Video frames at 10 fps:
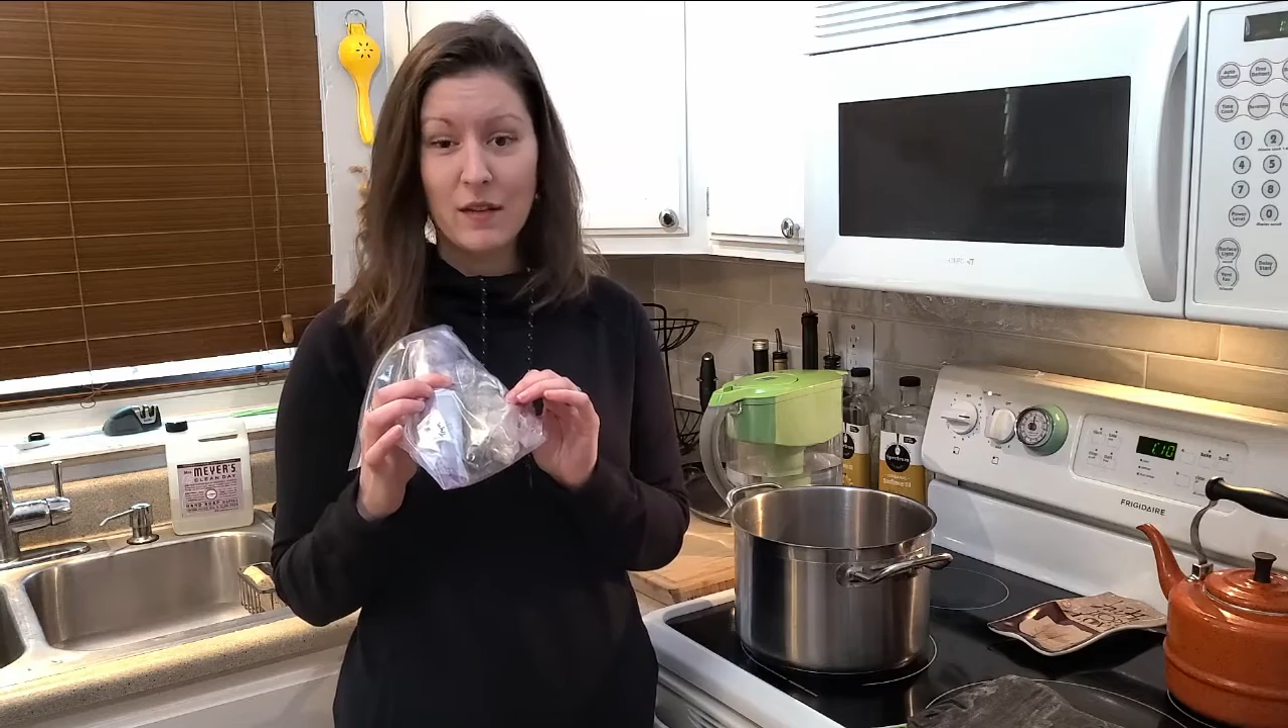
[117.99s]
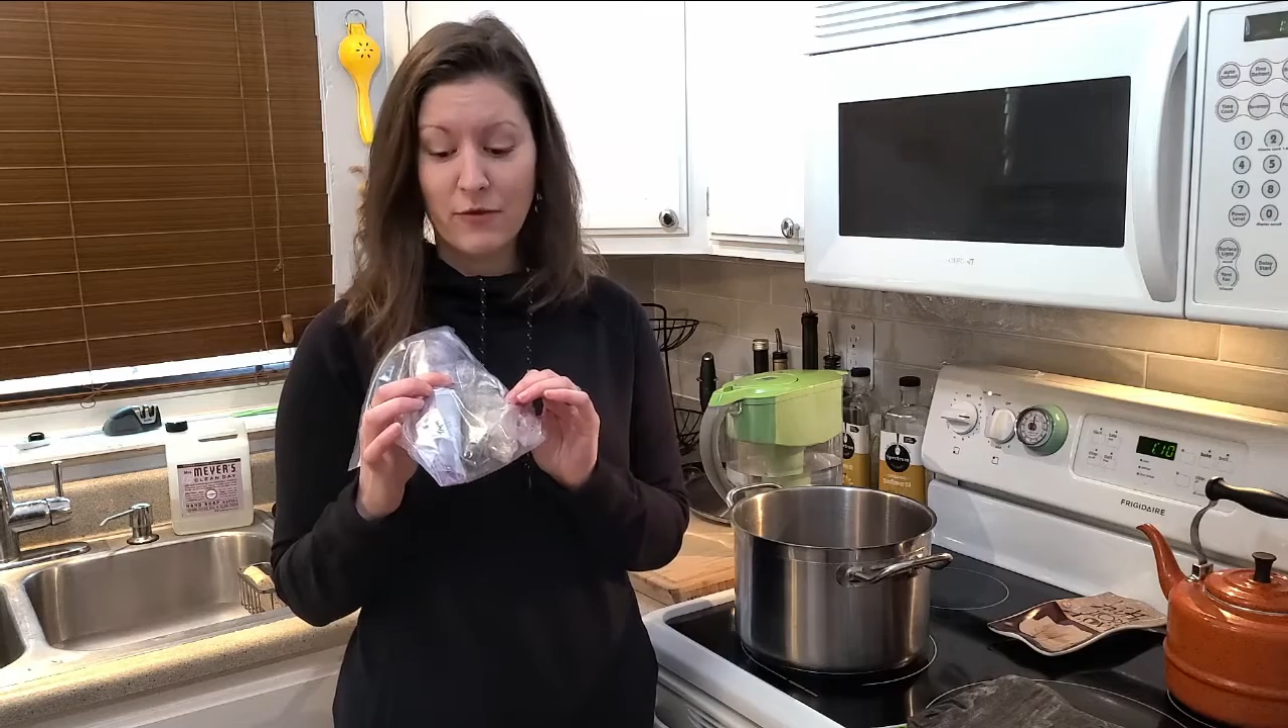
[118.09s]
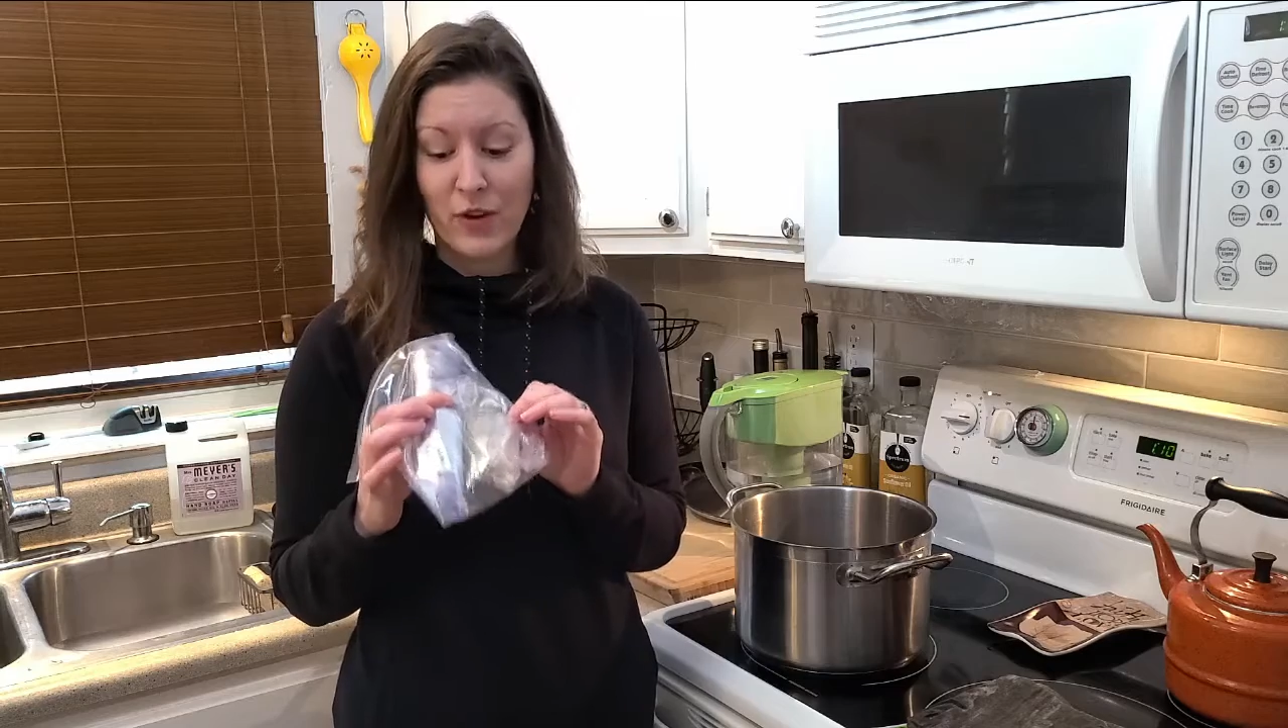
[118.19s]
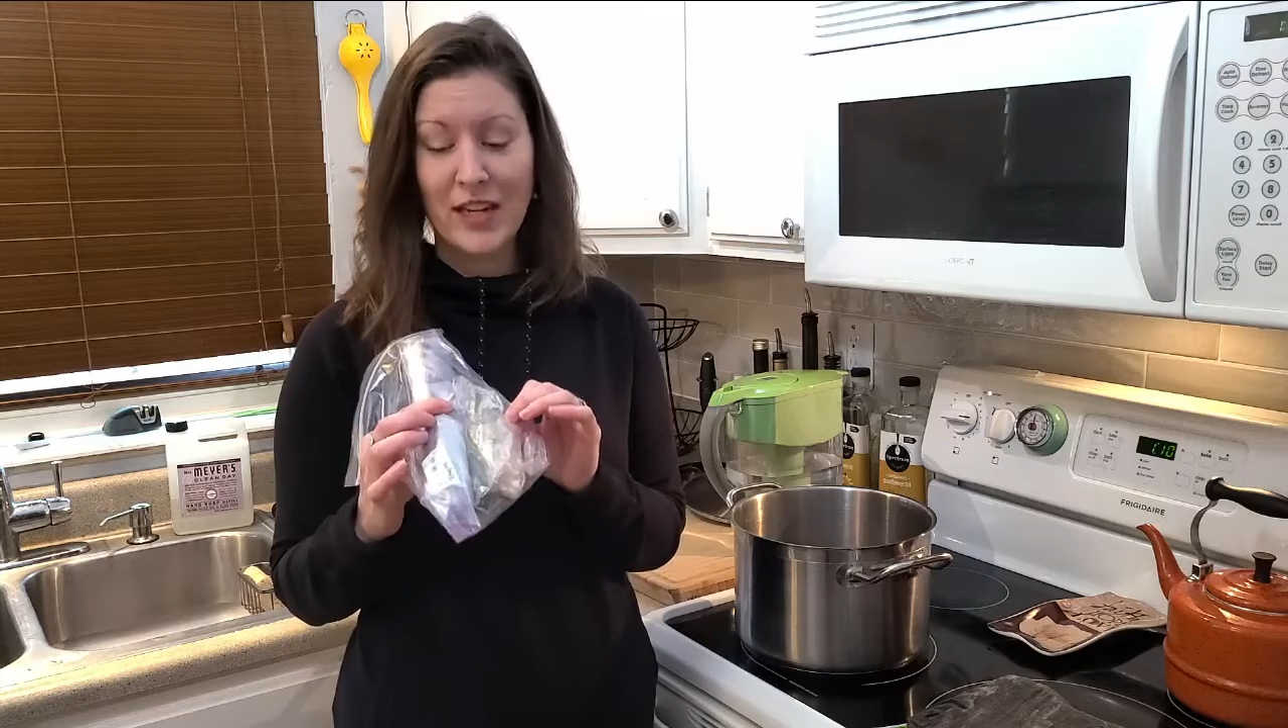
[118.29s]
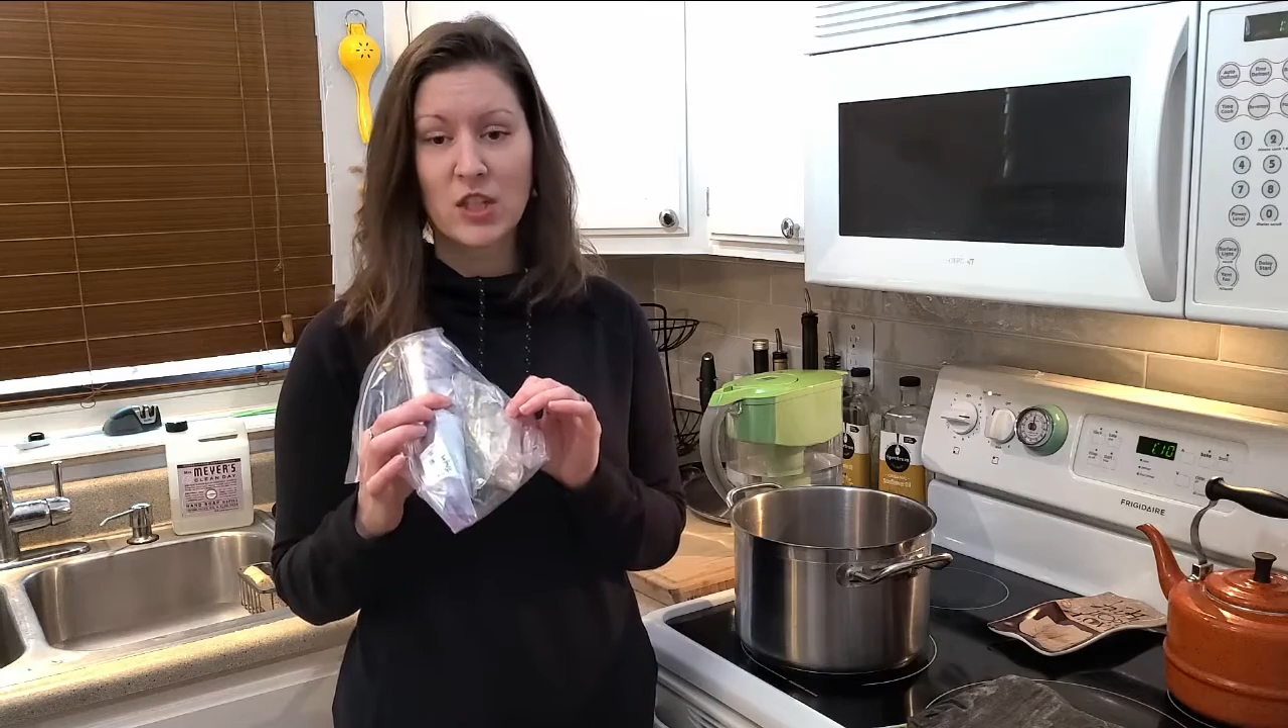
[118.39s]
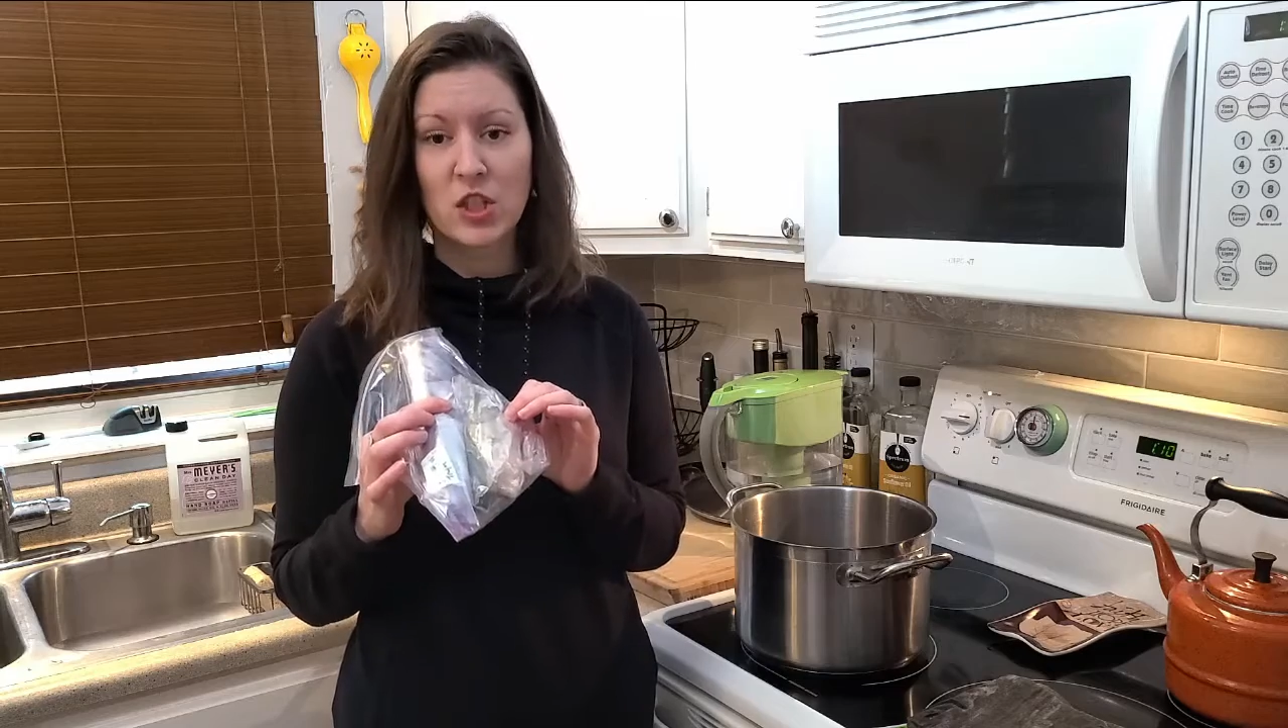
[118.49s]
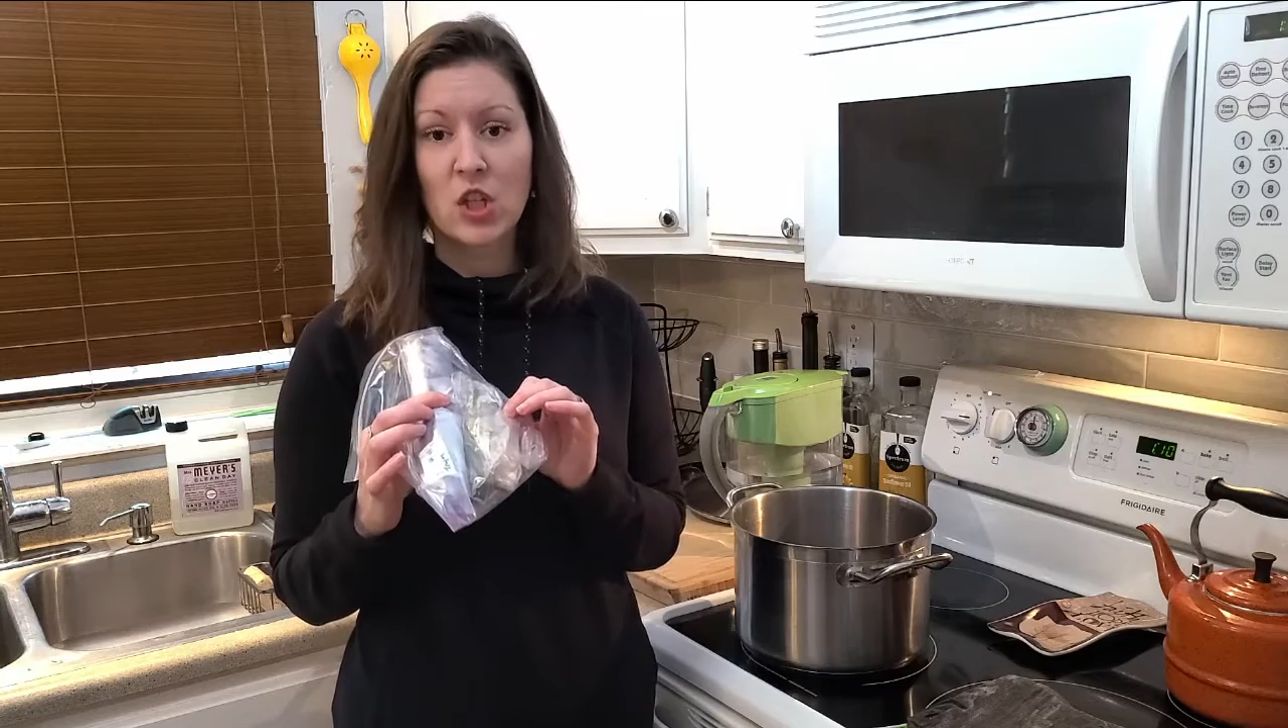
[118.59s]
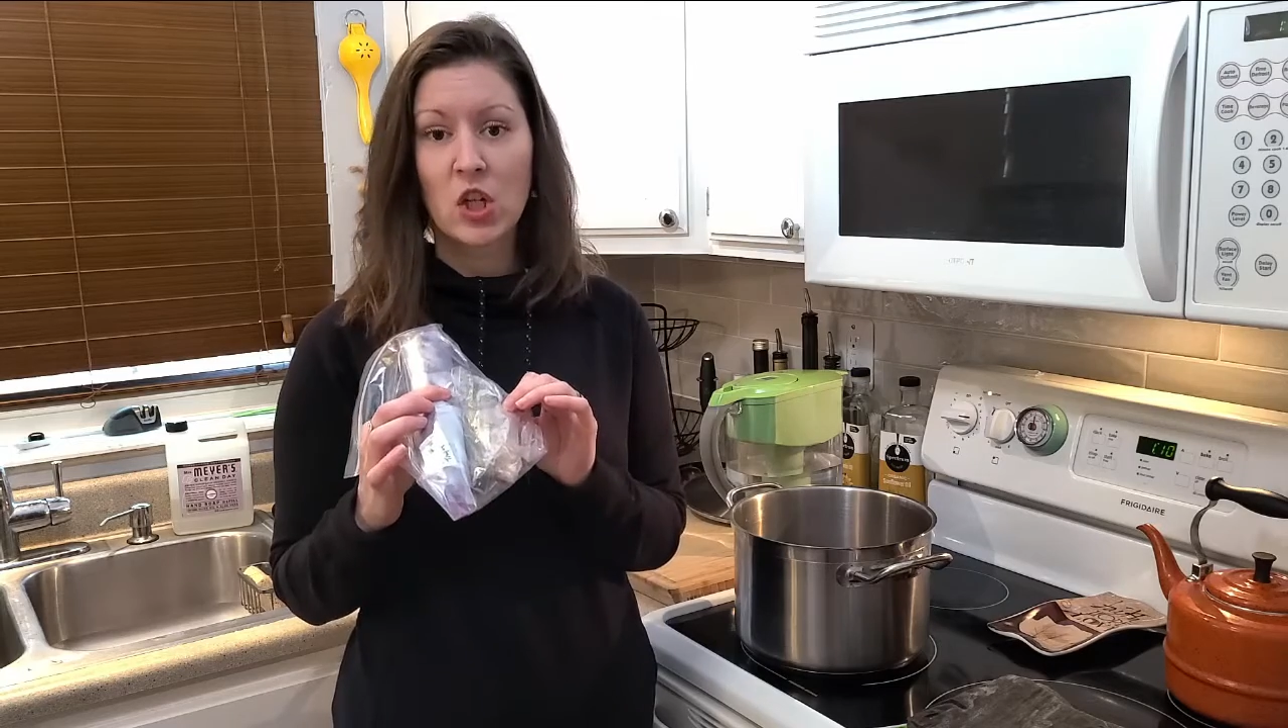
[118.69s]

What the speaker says: fresh,